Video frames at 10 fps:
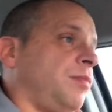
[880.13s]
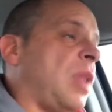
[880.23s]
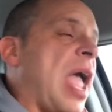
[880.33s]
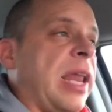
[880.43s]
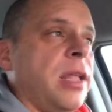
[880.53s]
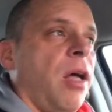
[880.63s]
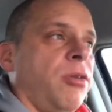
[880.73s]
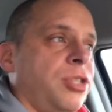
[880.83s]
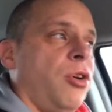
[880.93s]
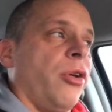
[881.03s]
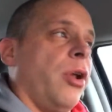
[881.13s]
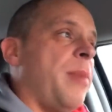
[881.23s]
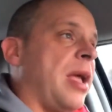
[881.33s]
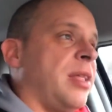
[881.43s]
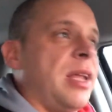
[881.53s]
$80 and you're only going to
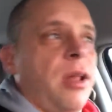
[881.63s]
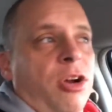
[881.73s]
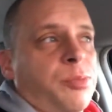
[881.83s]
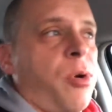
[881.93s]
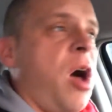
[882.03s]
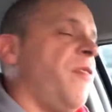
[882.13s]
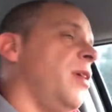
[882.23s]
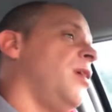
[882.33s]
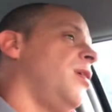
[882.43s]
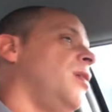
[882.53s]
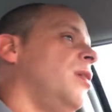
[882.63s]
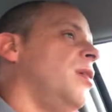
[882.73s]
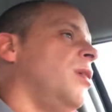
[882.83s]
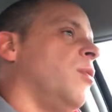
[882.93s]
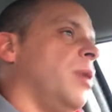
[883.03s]
make $10 profit,
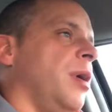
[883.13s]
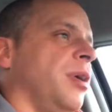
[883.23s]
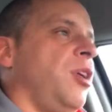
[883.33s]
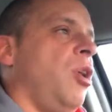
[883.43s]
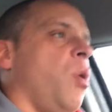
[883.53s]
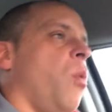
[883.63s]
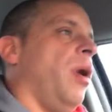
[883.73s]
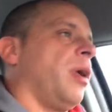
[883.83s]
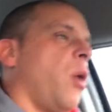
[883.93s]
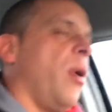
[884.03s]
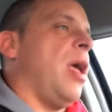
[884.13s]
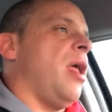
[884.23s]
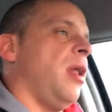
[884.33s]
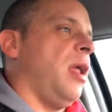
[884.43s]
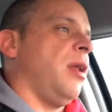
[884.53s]
well, you don't want to go
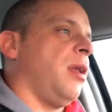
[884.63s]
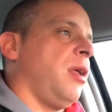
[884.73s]
in and